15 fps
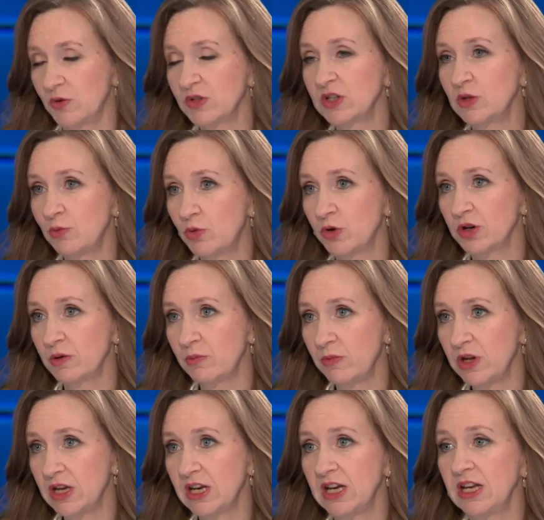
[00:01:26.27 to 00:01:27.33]
It was an important
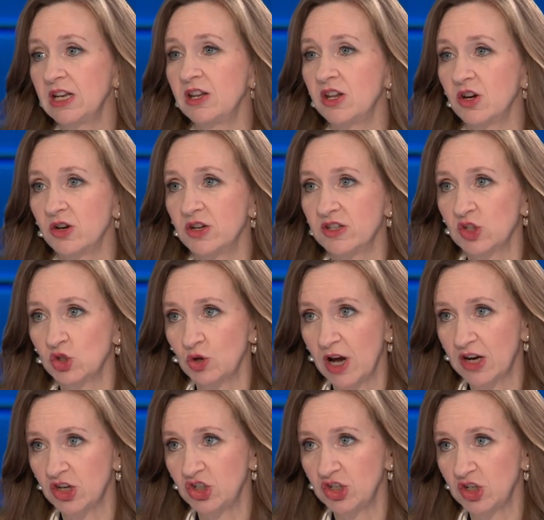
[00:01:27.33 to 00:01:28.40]
meeting. There is
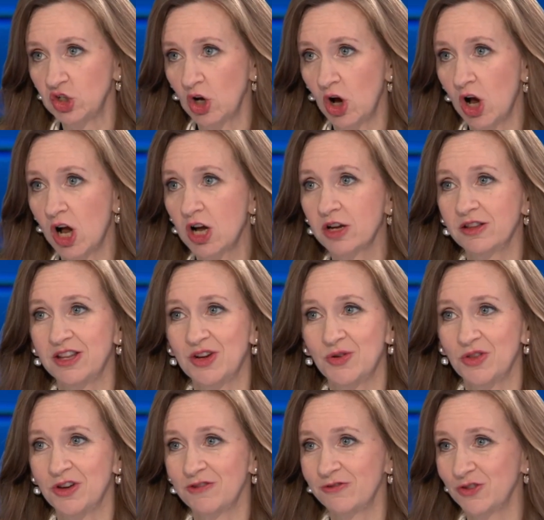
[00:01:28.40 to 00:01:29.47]
strategy talk. They
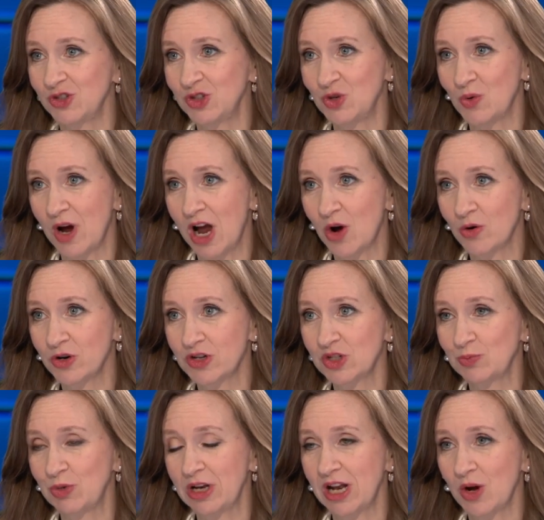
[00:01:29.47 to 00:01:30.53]
were there for 2 hours.
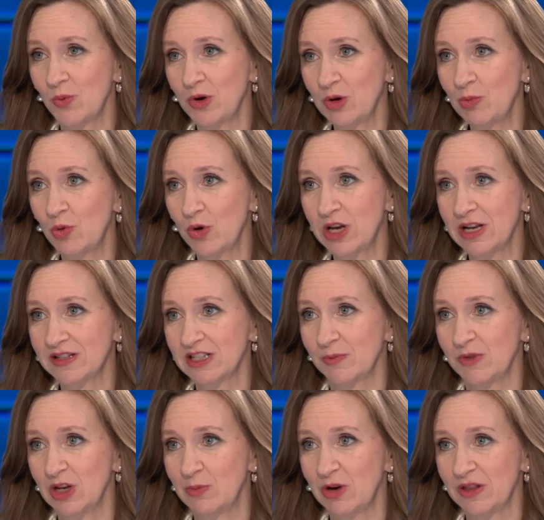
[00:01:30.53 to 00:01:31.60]
But I want to point out
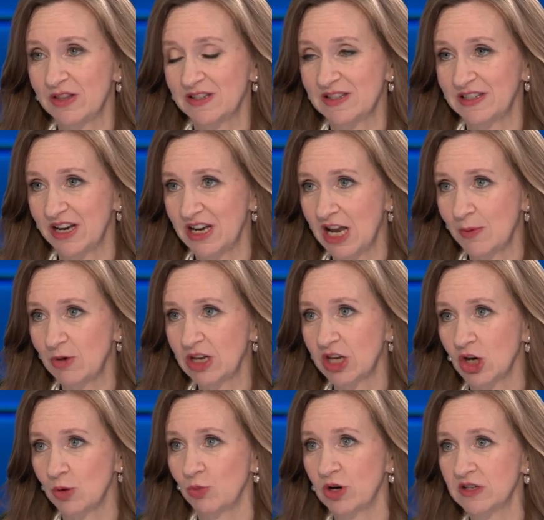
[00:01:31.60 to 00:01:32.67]
something about this dynamic
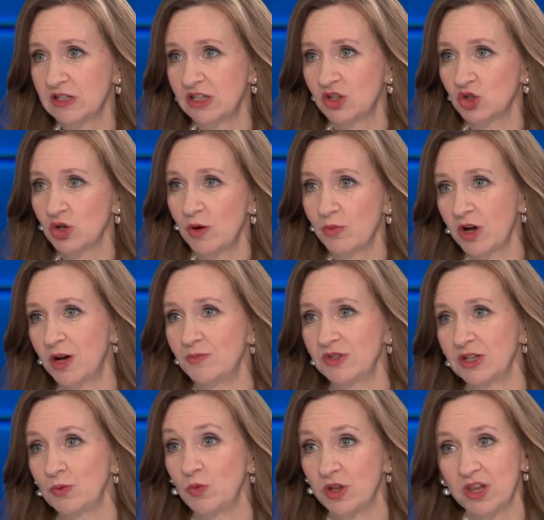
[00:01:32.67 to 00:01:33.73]
here. President Trump comes
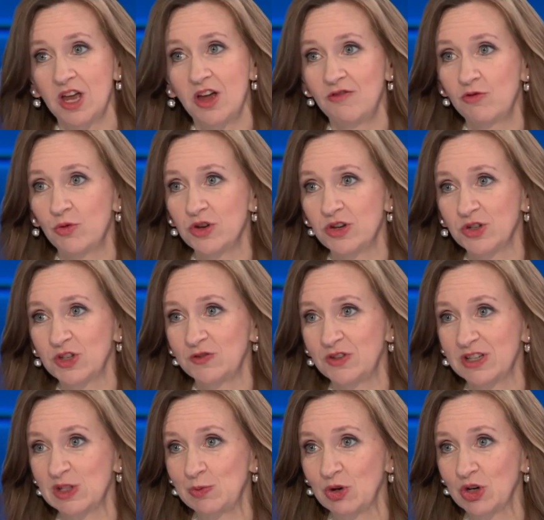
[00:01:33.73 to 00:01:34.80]
in with 4 years of
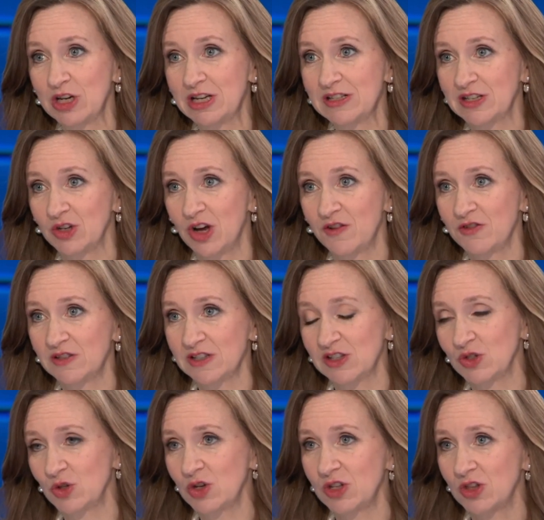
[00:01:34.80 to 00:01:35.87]
experience in office.
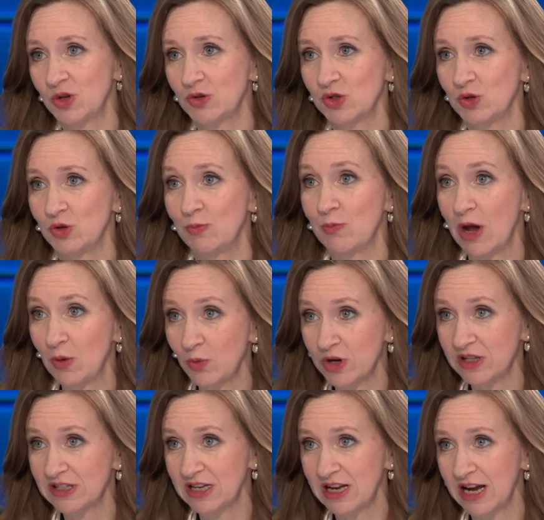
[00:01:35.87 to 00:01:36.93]
Let's look at those who he met
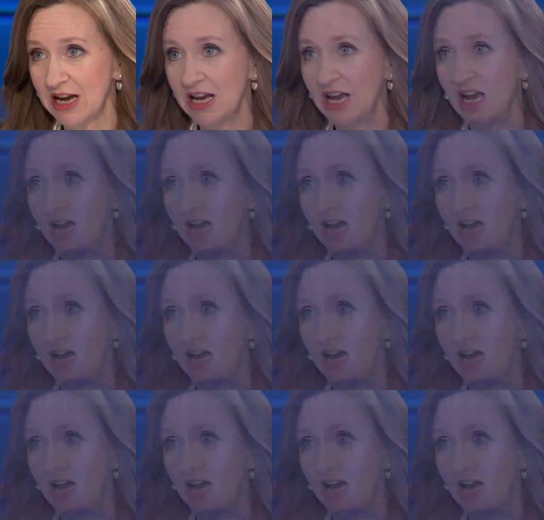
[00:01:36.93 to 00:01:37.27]
with today.